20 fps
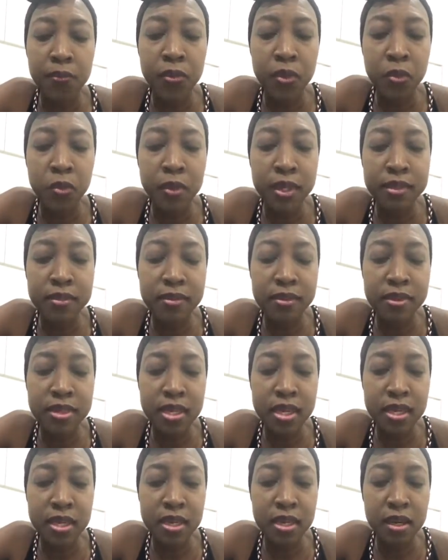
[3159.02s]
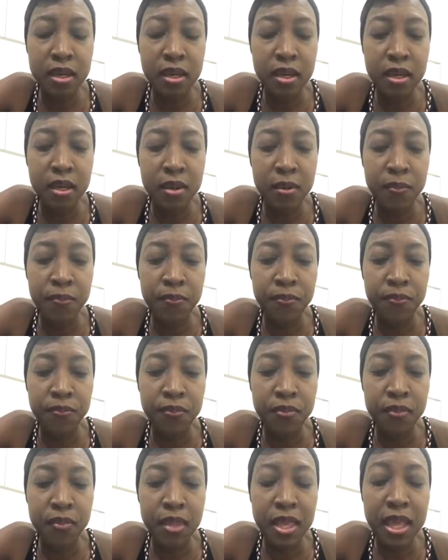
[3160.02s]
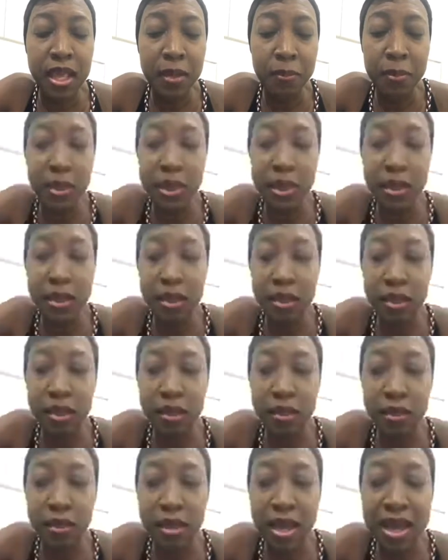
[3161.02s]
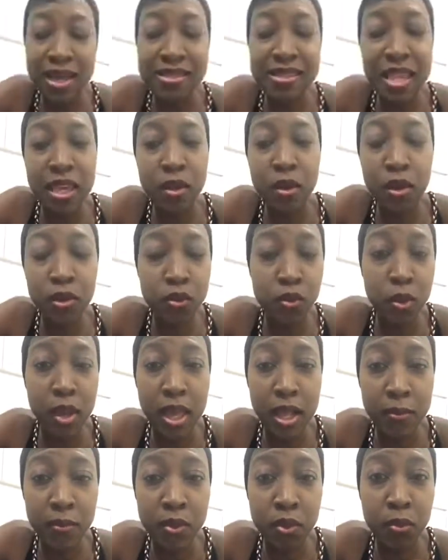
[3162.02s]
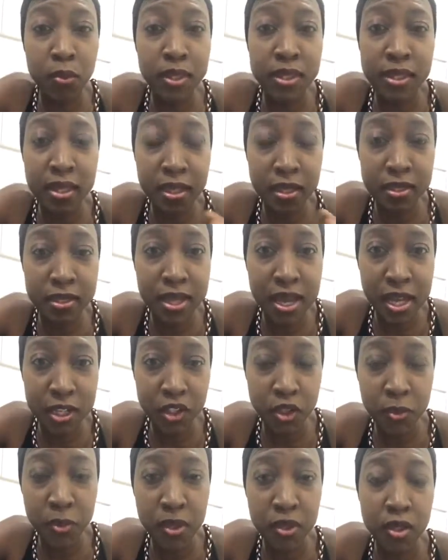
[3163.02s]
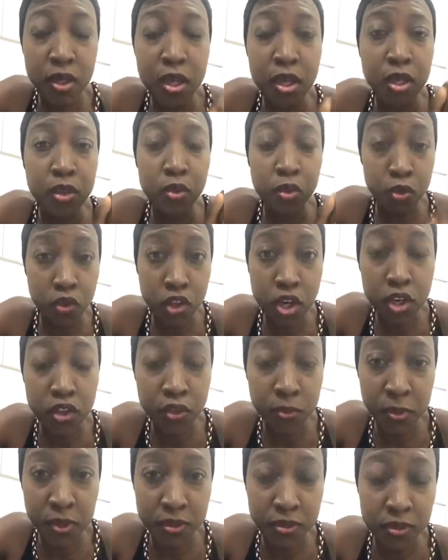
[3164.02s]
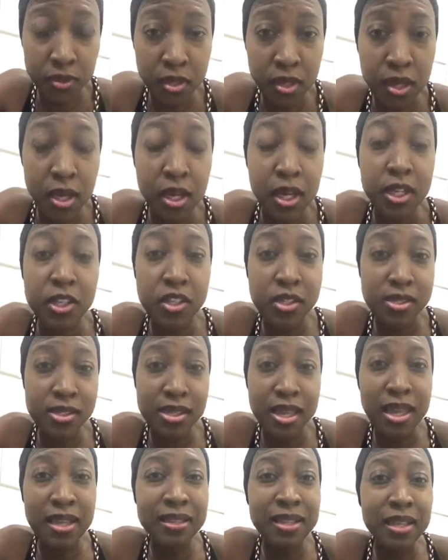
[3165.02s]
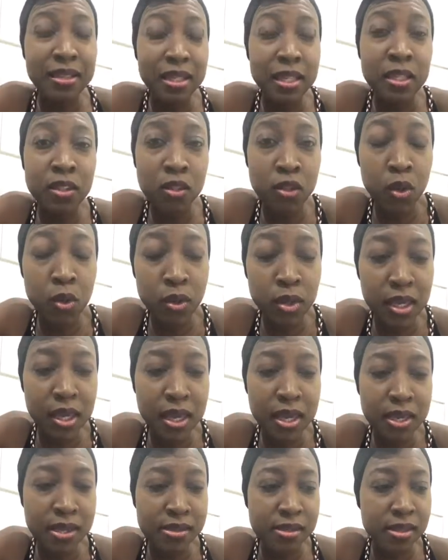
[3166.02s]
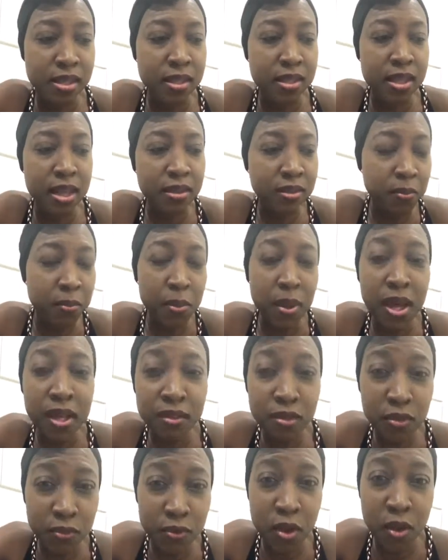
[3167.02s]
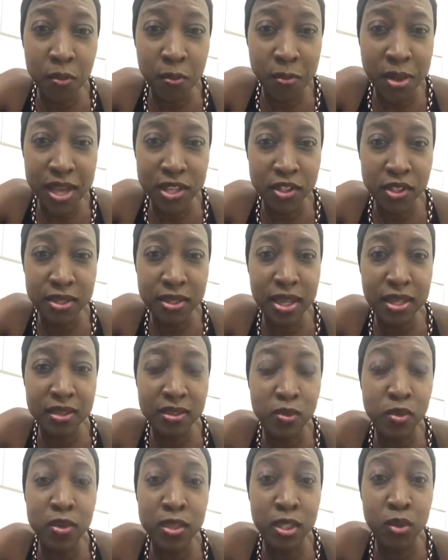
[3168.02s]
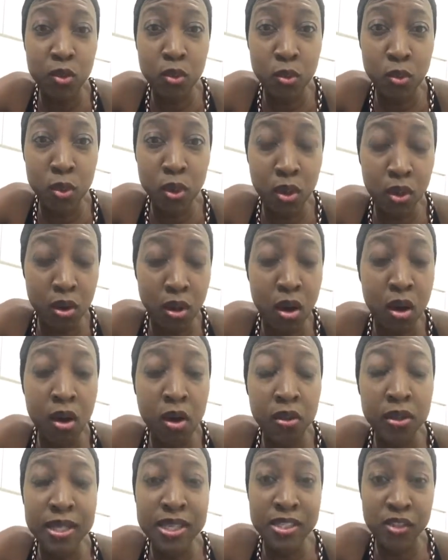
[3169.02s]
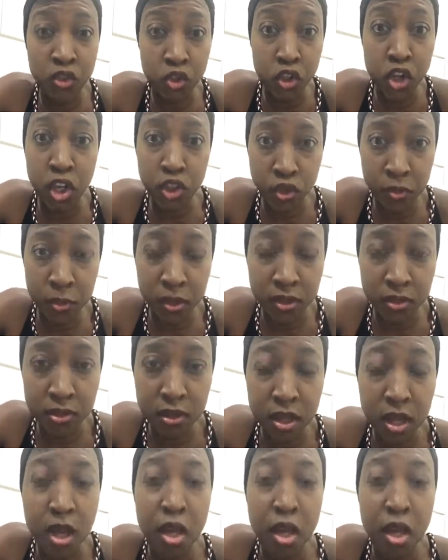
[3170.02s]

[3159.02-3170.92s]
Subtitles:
with the asking her to help you with the attachment to judgment. She's saying that in your case, that the part of compassion that you need to work on is judgment.